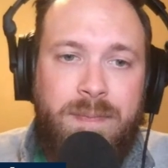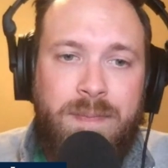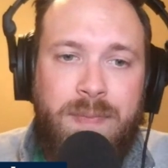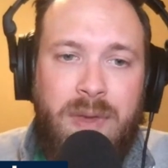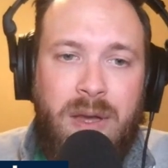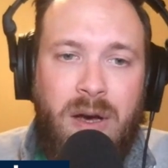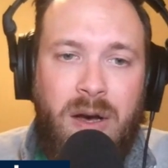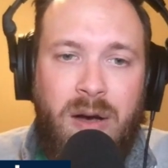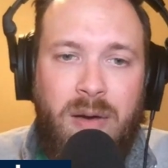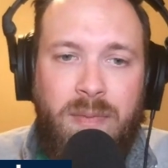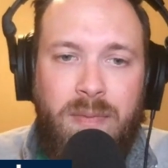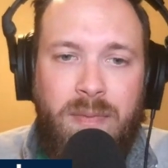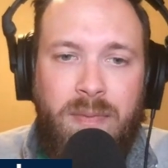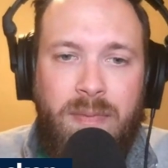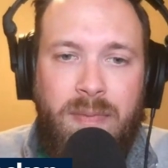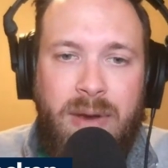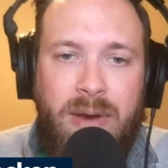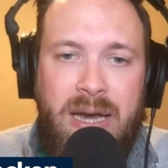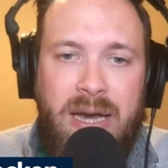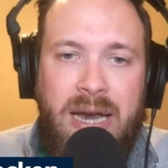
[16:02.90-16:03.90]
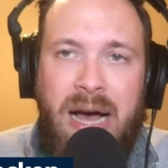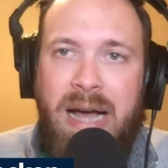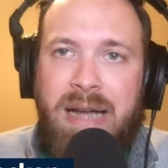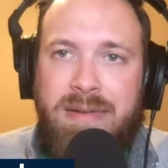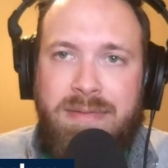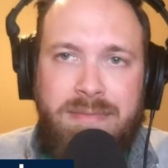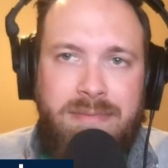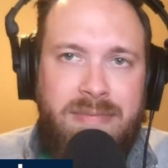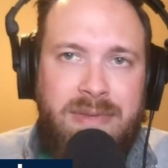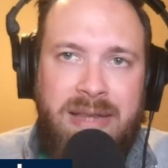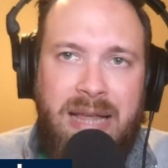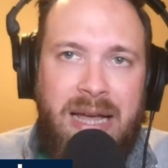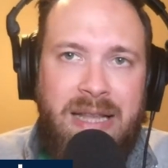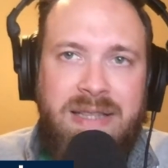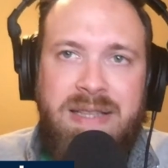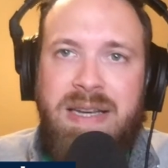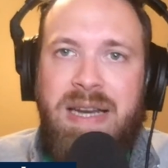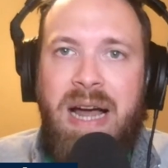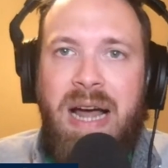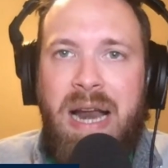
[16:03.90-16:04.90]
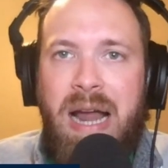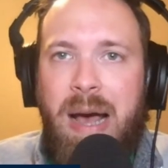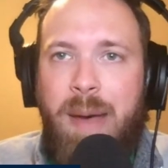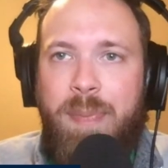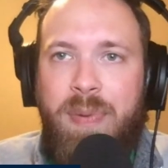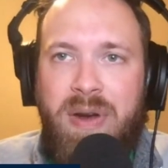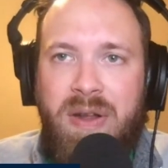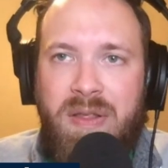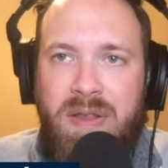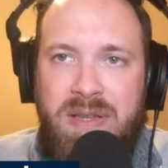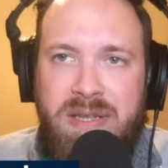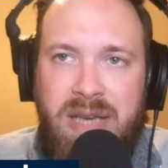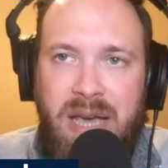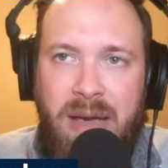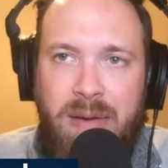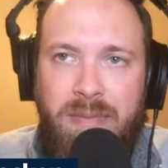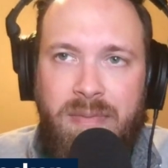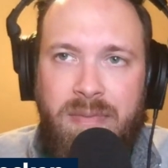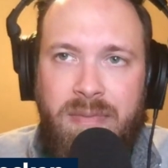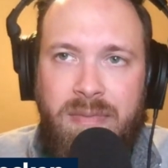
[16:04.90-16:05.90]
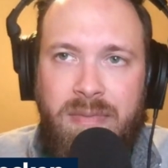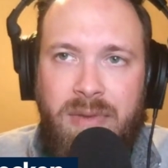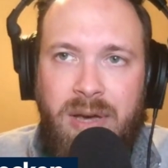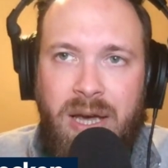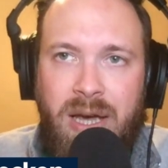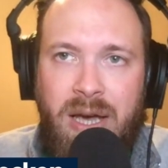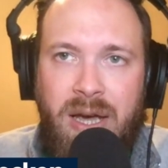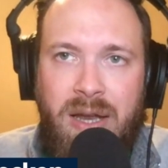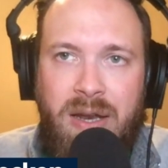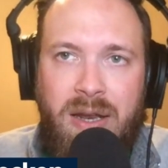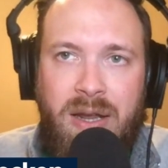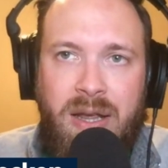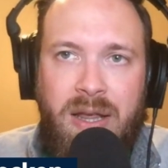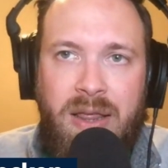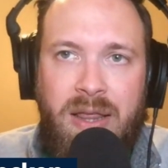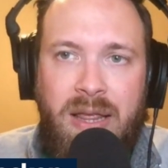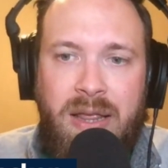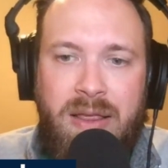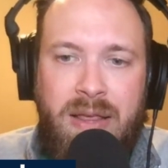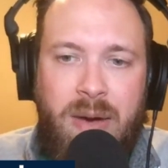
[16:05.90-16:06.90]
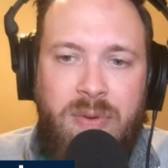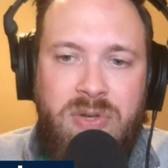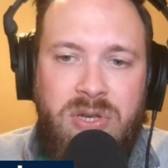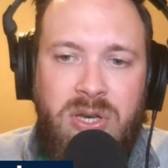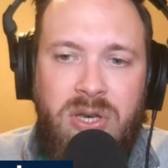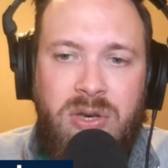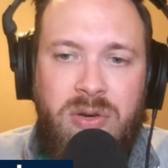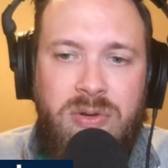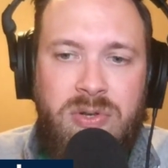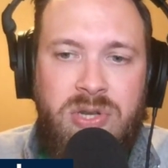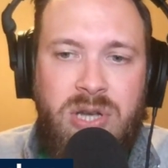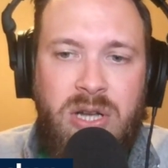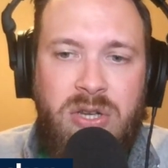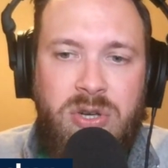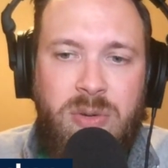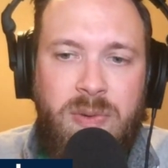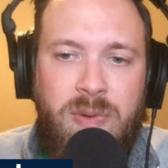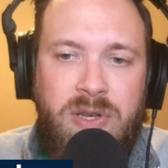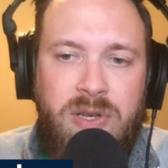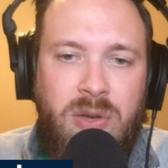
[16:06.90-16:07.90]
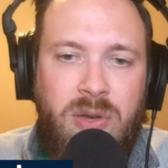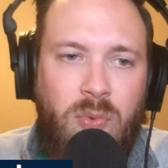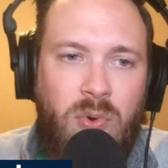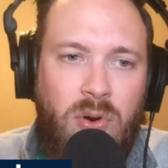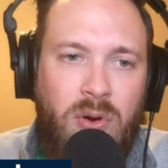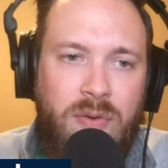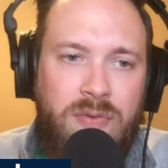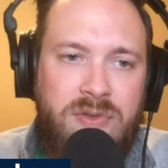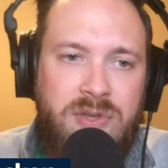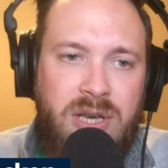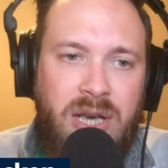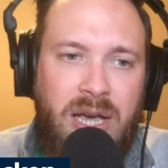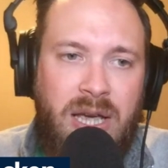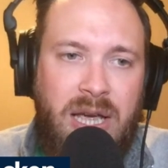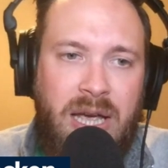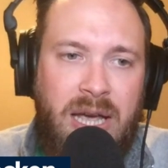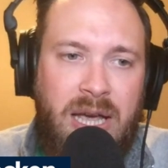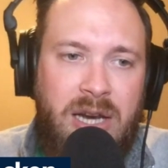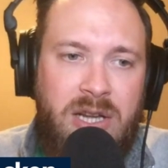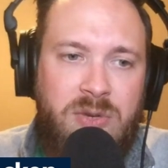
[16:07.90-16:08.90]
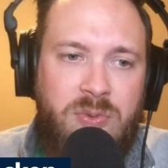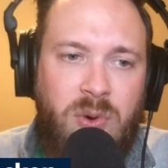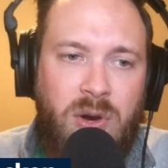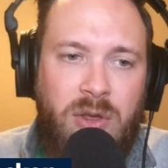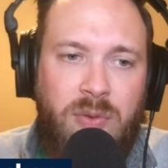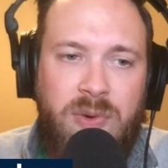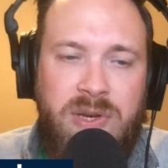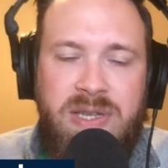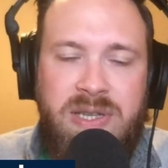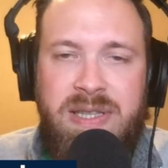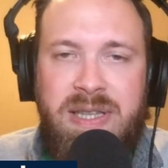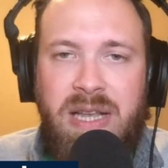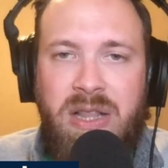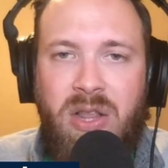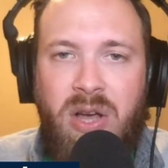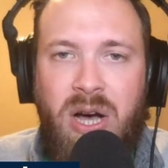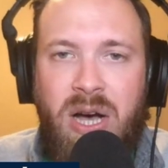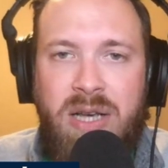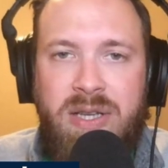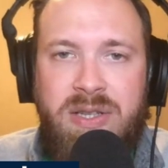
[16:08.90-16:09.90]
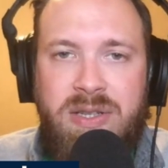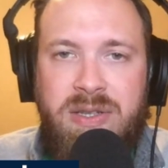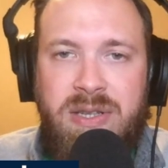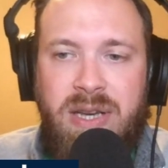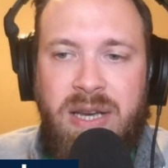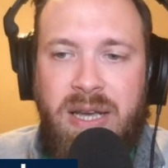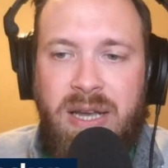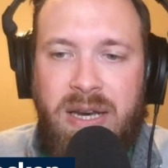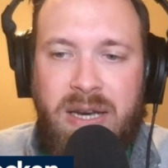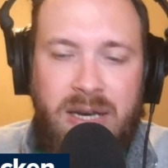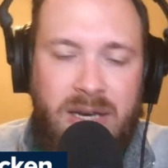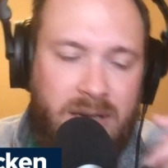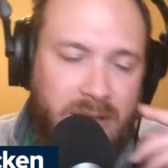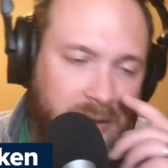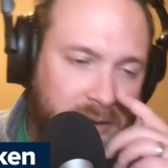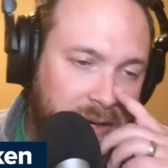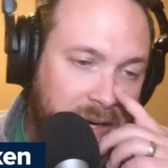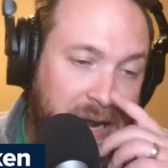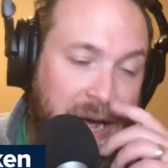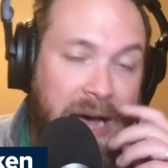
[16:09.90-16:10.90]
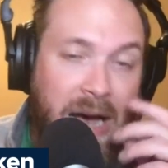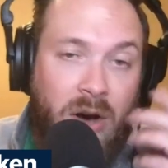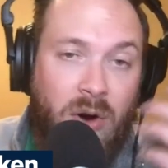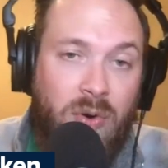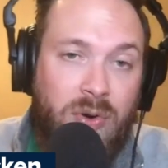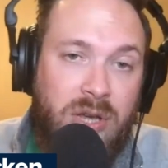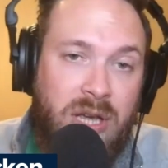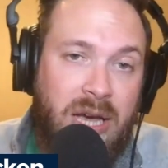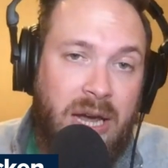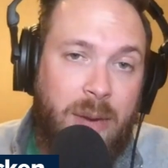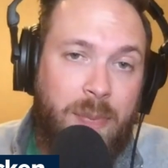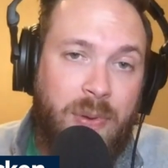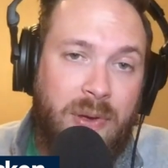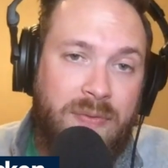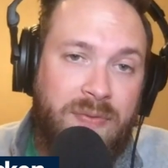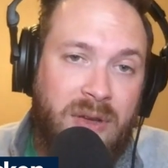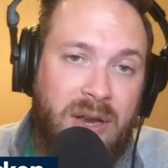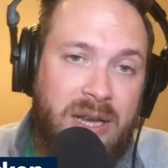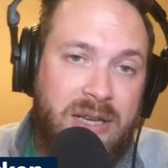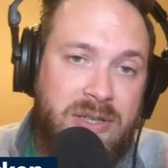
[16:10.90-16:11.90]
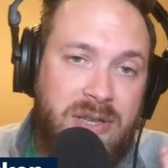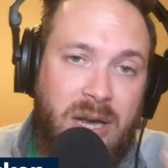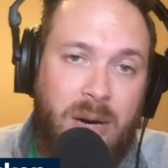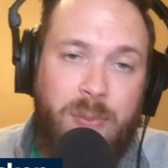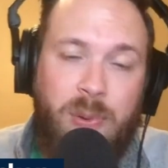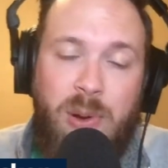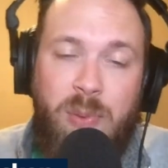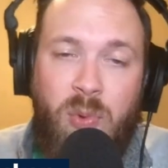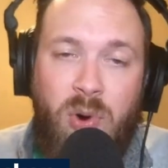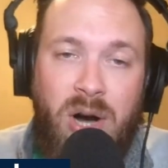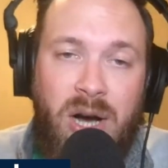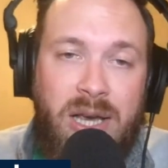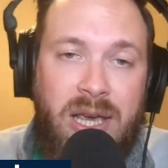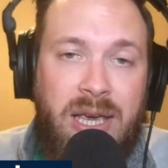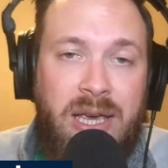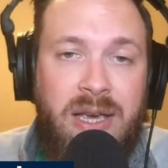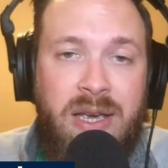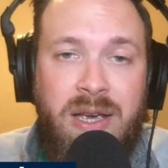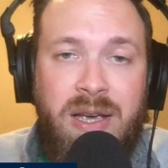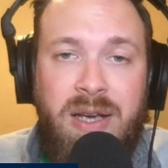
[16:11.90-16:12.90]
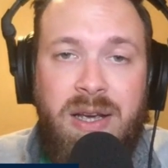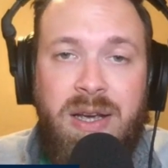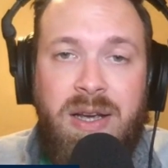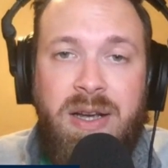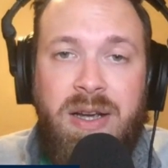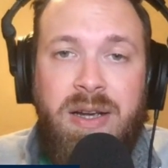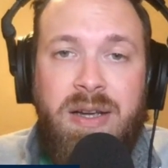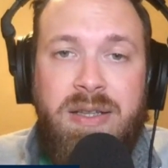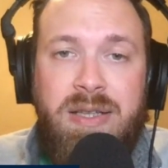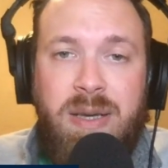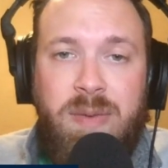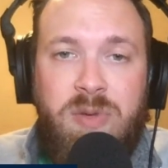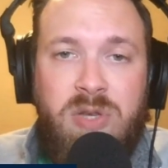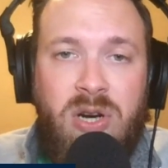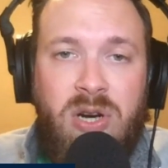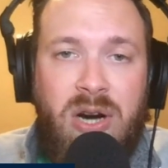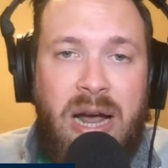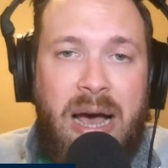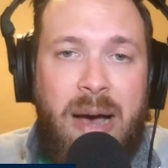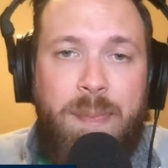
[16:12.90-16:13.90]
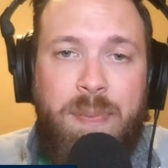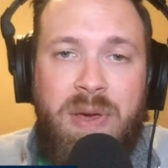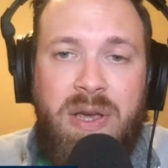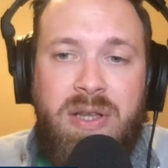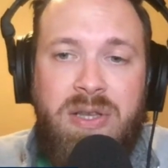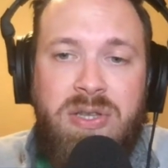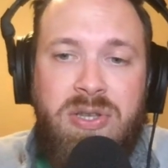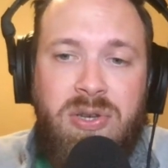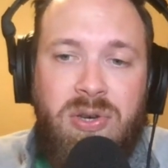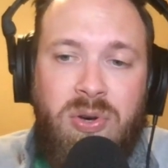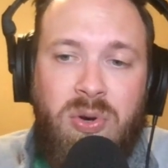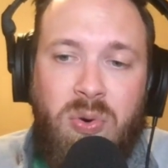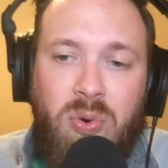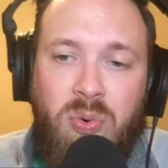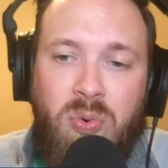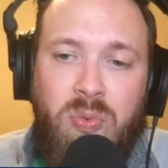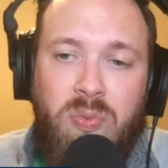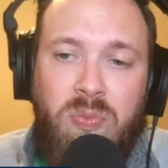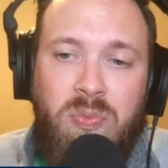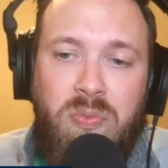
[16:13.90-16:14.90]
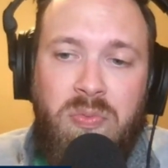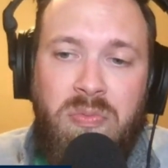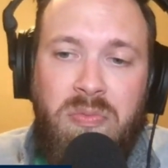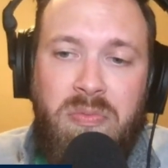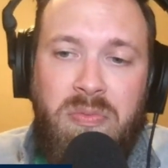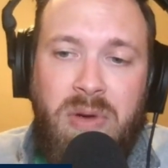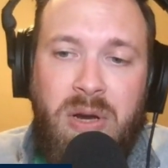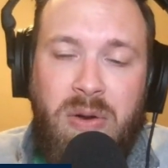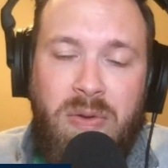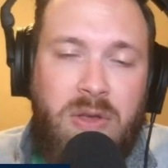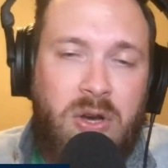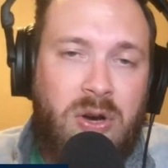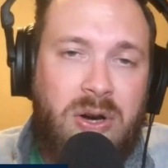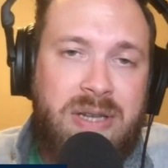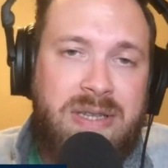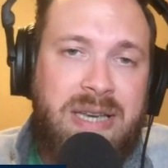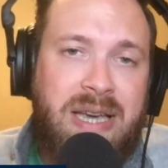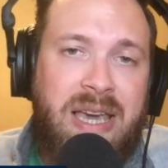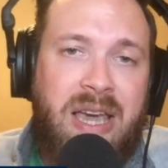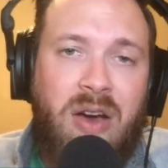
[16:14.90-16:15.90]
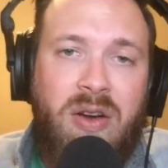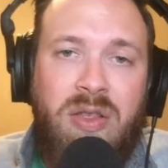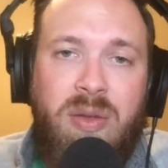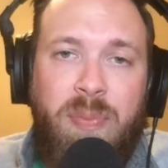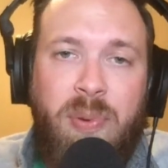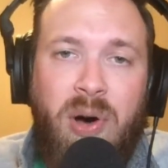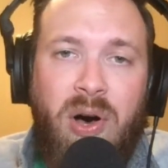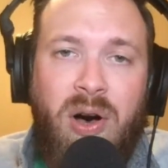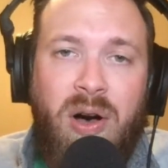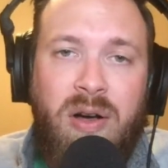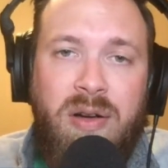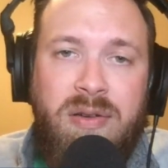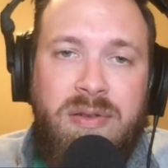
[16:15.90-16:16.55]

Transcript: That did not happen in this game. And that was a huge detriment to the Wolves, and it's one of the reasons they lost. And now you got to play Phoenix, you got to play Milwaukee, teams that are happy to, you know, they're going to take care of the ball.